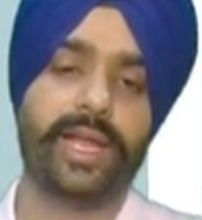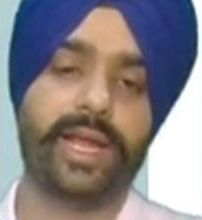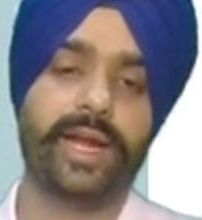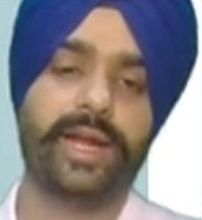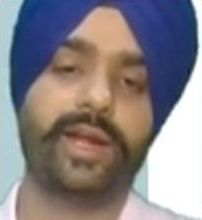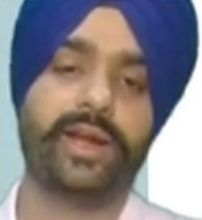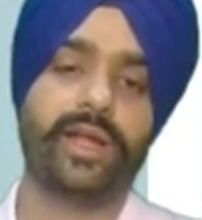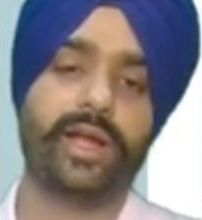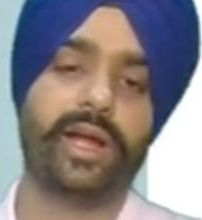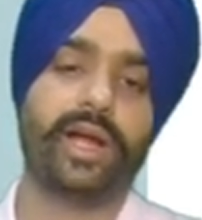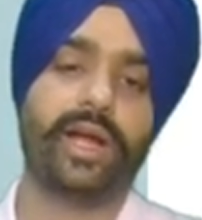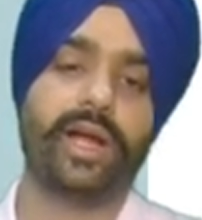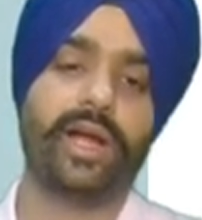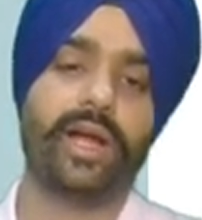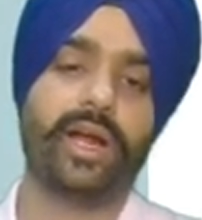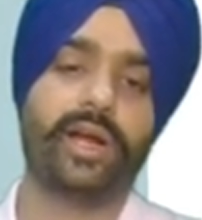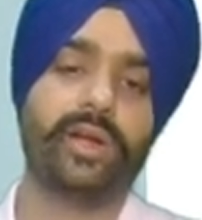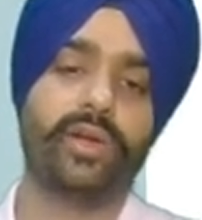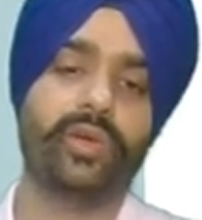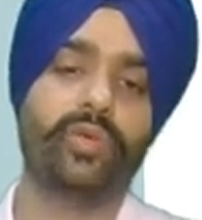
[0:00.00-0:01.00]
and
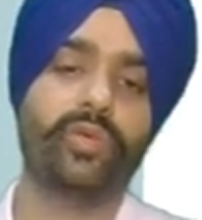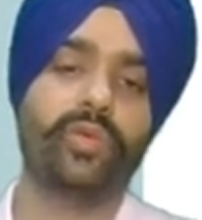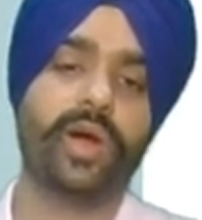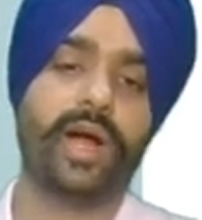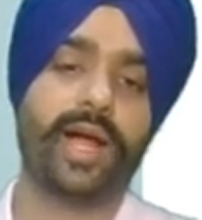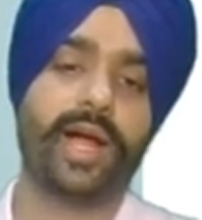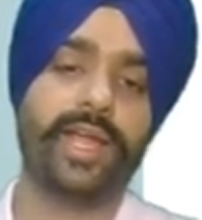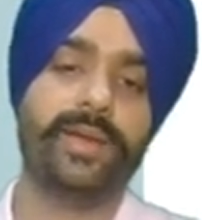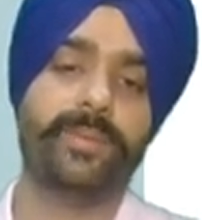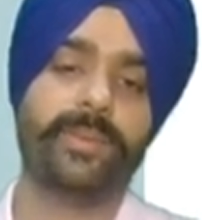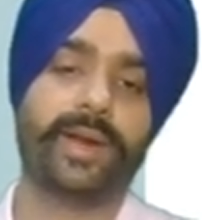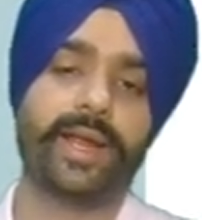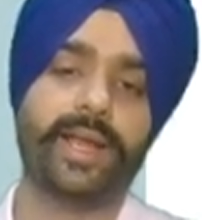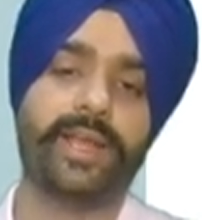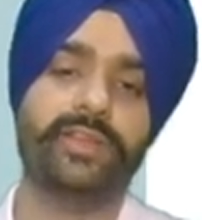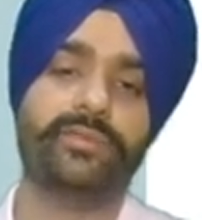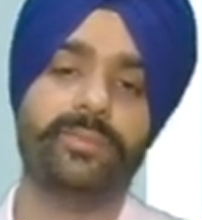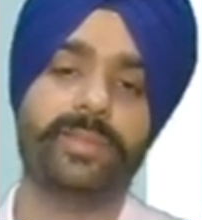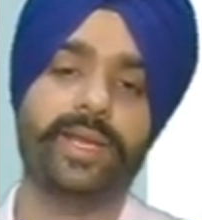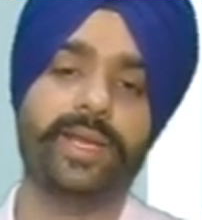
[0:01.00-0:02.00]
a too high
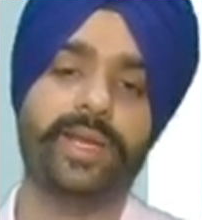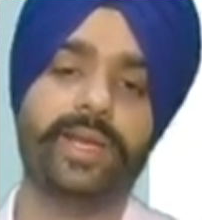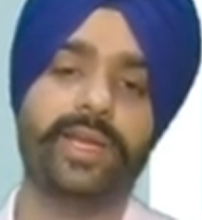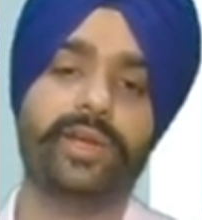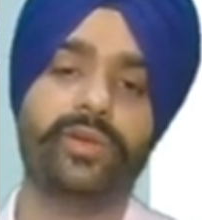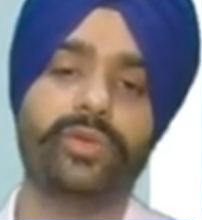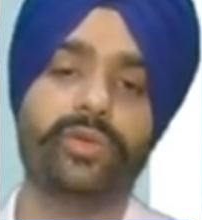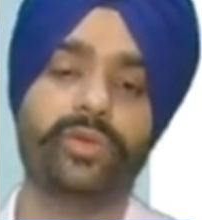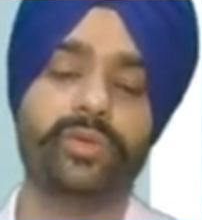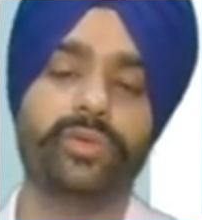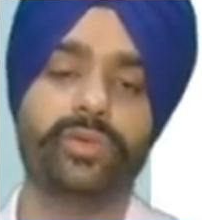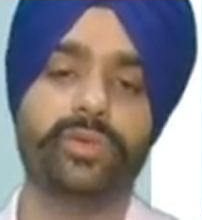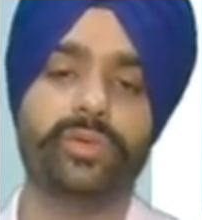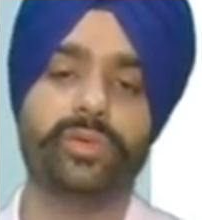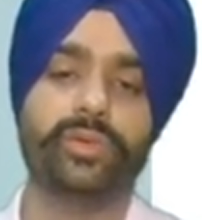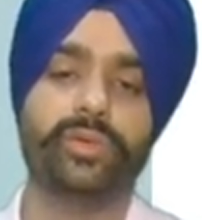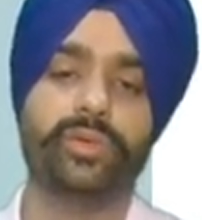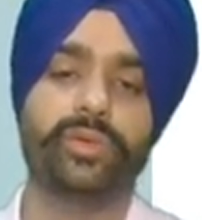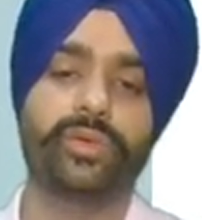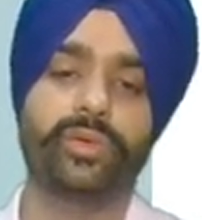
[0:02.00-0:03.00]
price may lead to
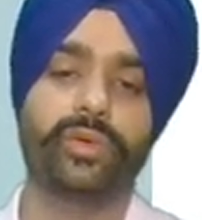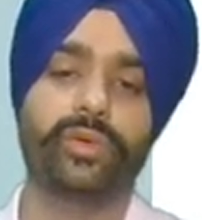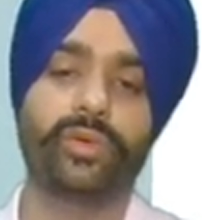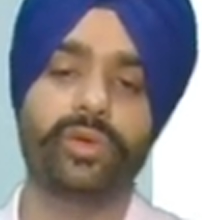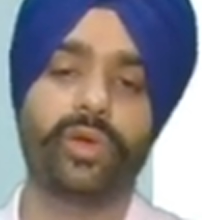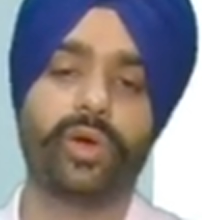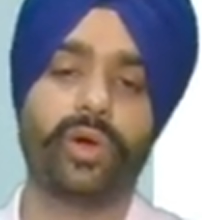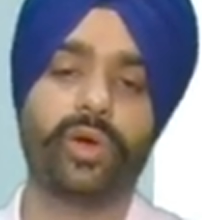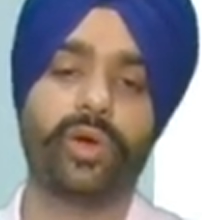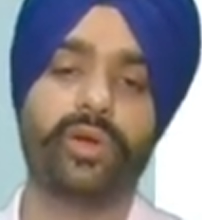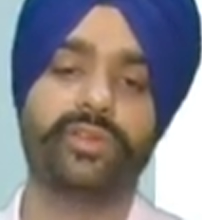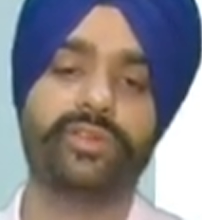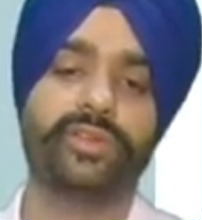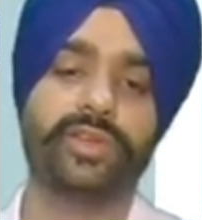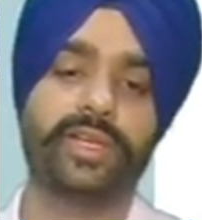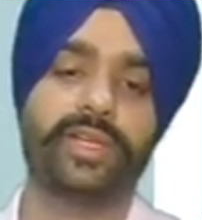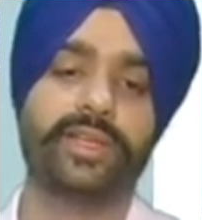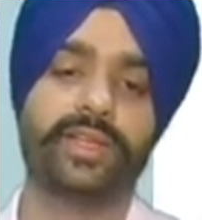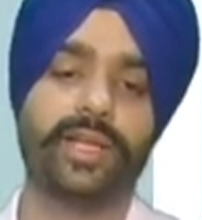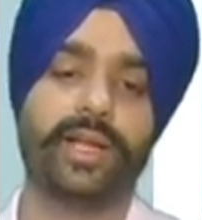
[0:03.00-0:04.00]
loss
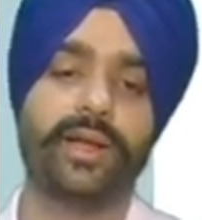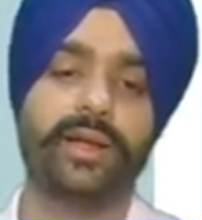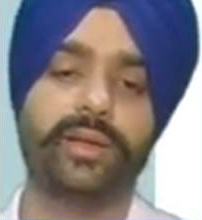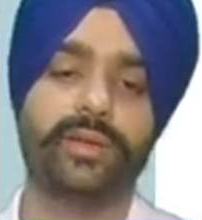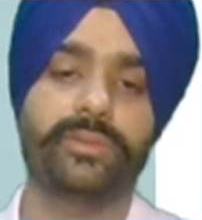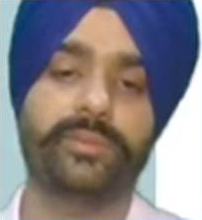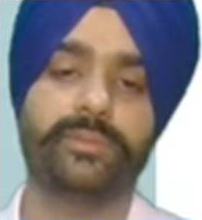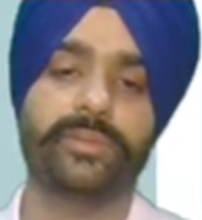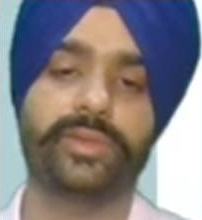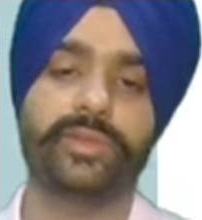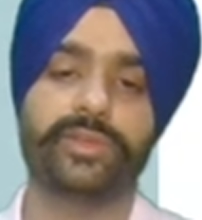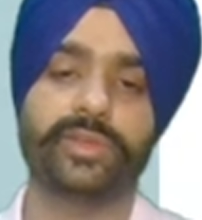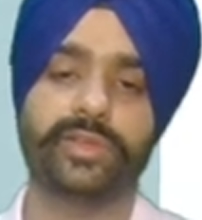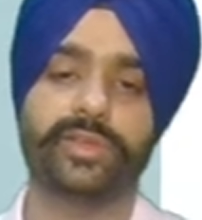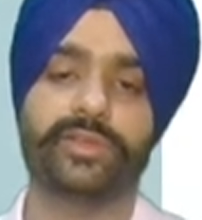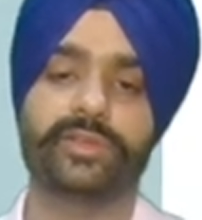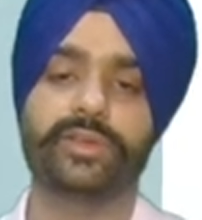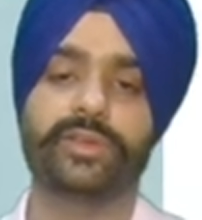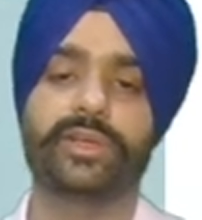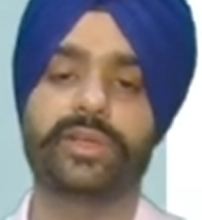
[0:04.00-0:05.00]
in the
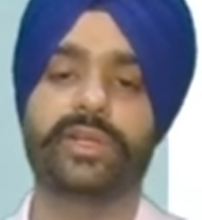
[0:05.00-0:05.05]
business.